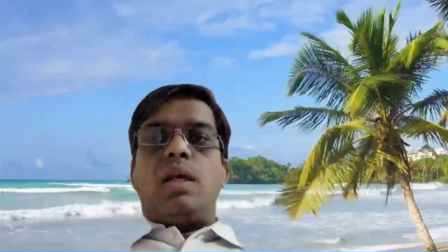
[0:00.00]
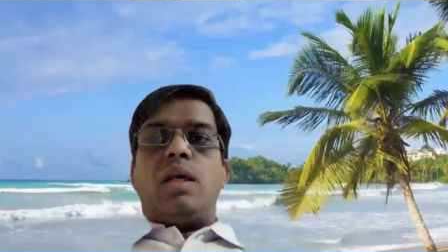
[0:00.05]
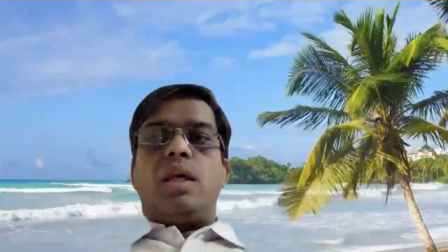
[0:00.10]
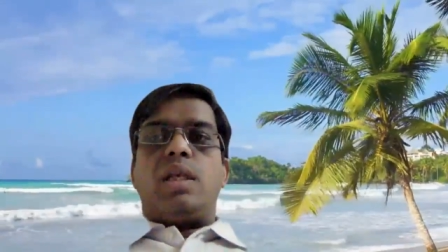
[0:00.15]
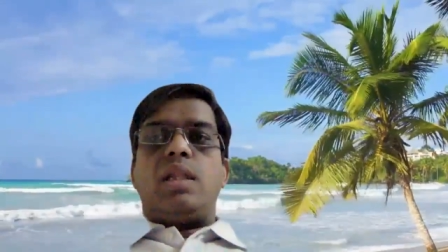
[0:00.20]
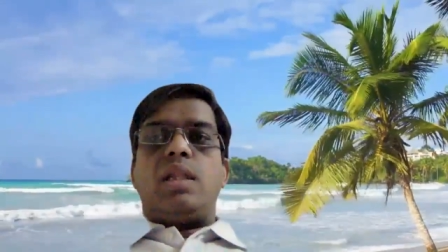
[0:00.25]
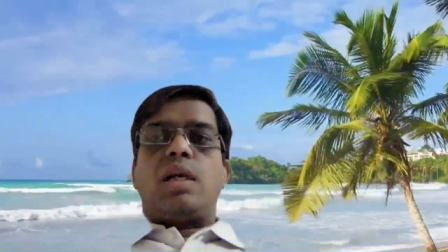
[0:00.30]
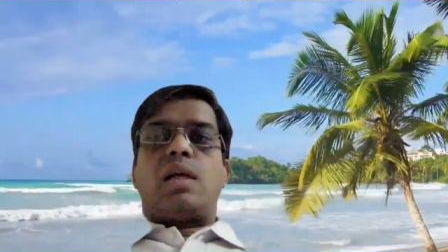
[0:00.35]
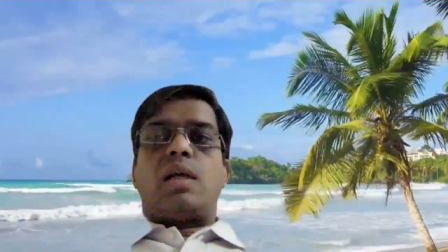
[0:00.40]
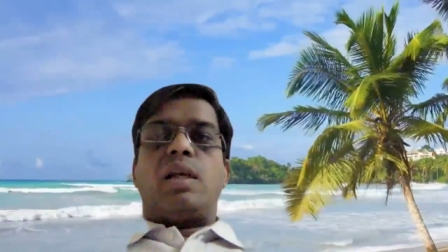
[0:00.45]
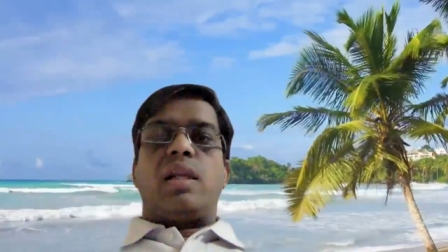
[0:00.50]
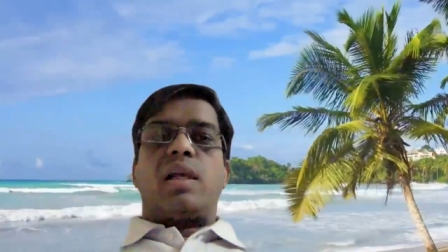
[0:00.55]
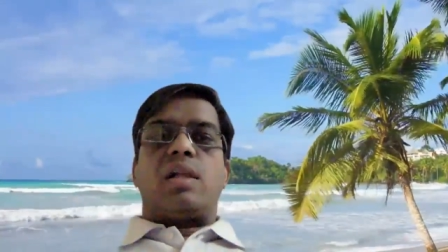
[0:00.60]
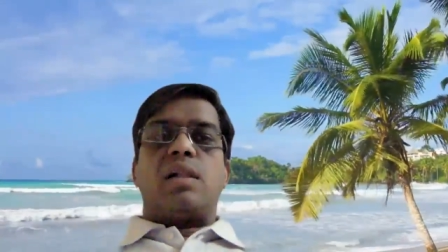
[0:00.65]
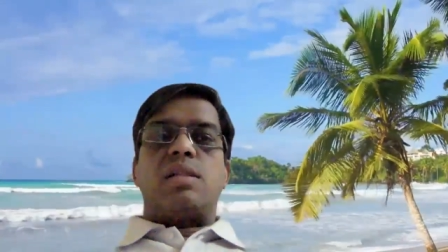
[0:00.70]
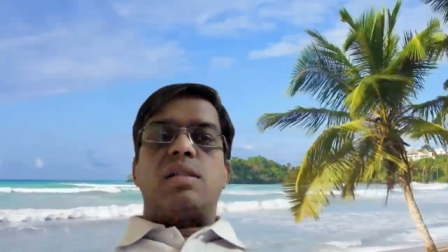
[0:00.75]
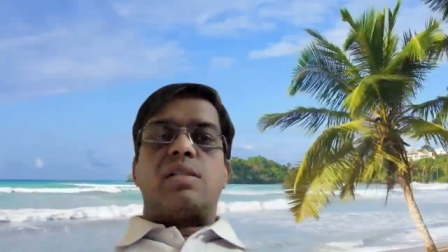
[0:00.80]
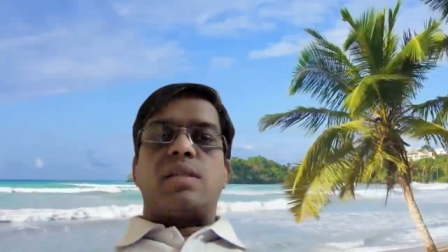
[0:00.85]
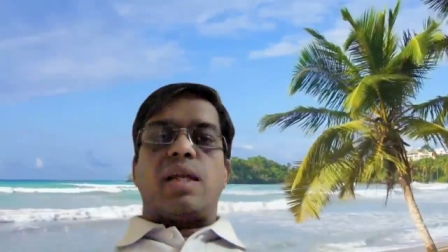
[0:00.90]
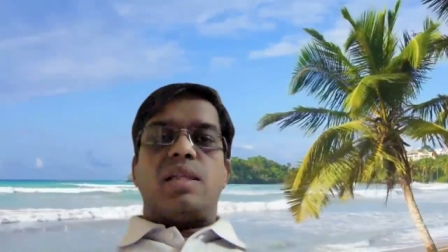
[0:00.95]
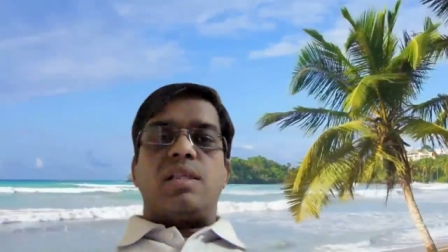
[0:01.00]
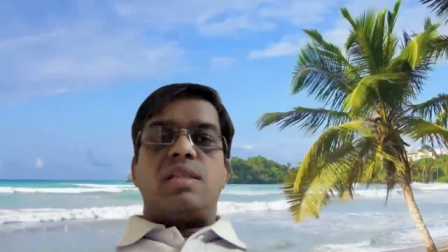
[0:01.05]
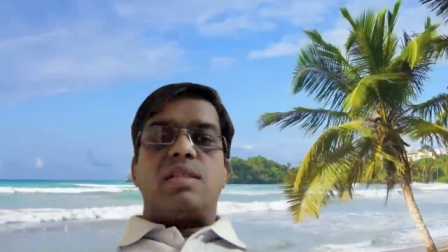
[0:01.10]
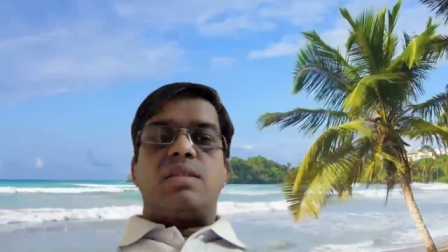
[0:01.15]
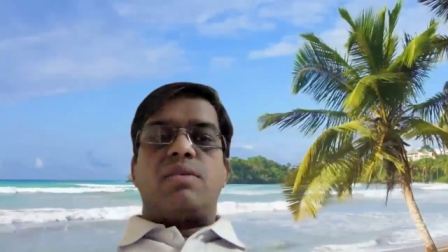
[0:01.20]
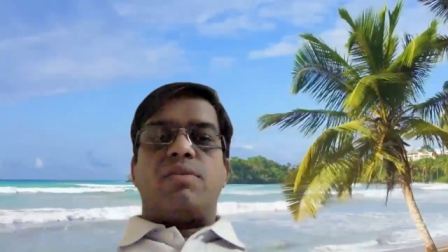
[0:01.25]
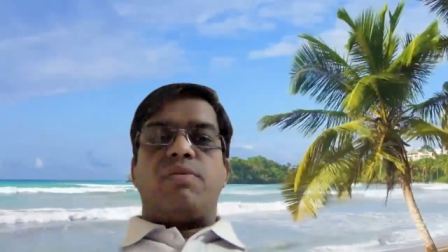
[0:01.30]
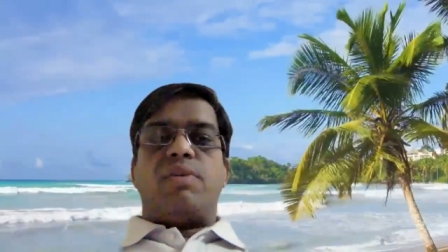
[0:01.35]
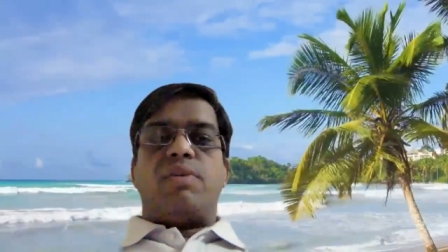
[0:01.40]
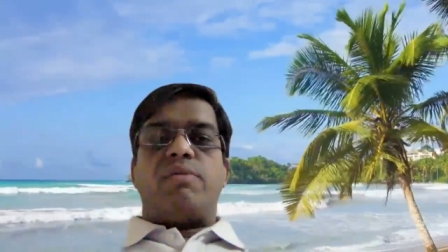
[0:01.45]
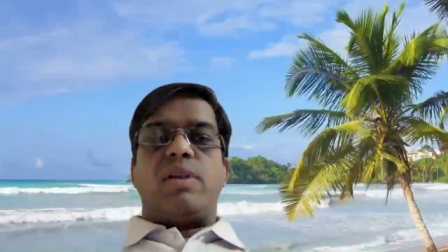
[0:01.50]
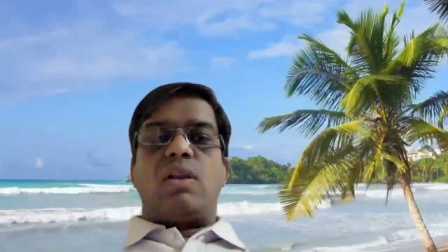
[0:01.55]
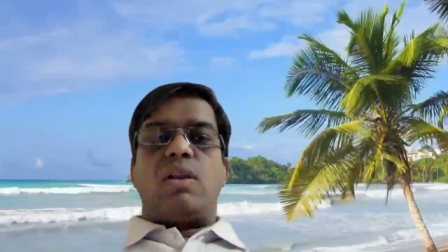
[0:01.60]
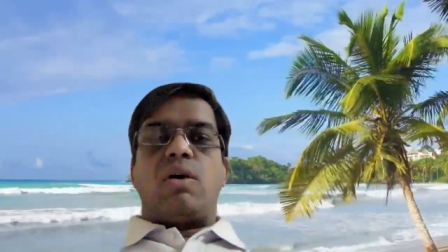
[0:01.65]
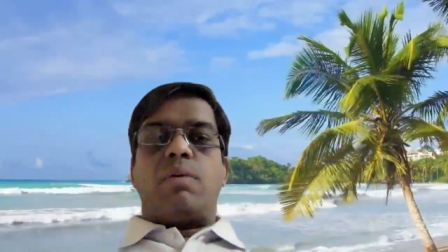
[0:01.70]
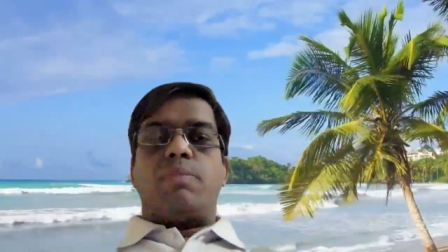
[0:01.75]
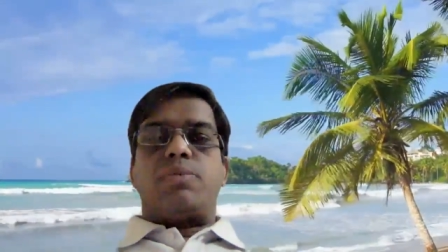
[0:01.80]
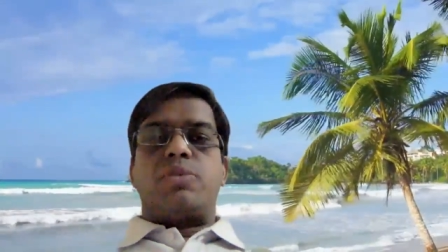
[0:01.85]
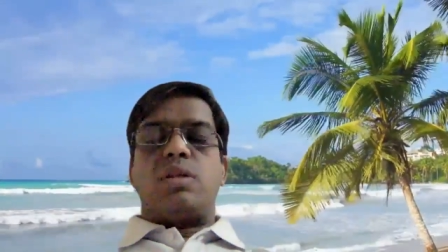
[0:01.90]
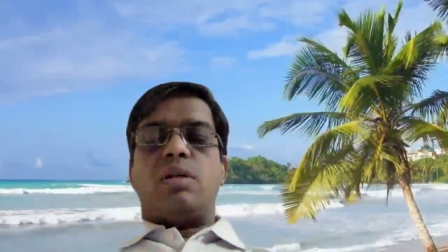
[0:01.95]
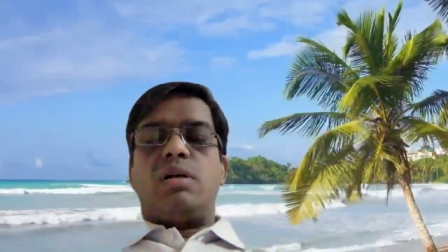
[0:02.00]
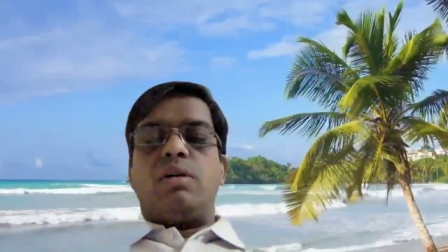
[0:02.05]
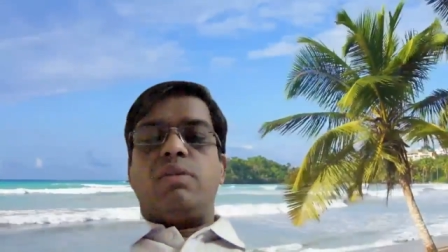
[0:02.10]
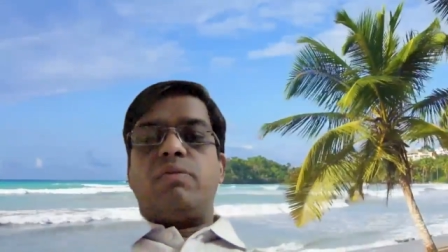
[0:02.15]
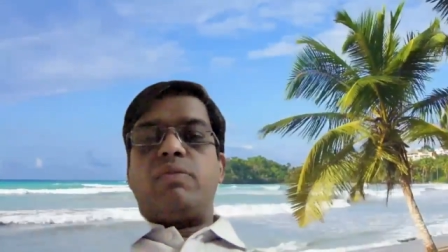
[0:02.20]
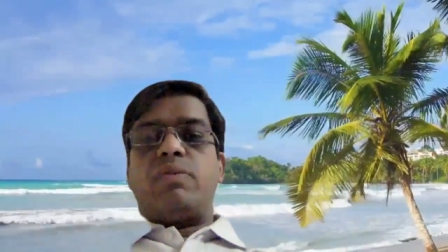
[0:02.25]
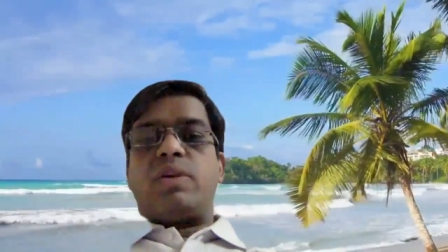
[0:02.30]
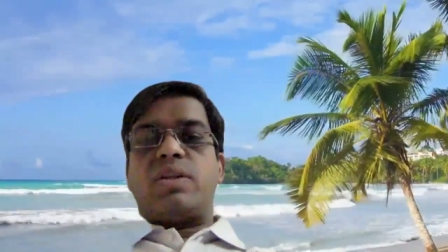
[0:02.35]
In the clinical signs, we will observe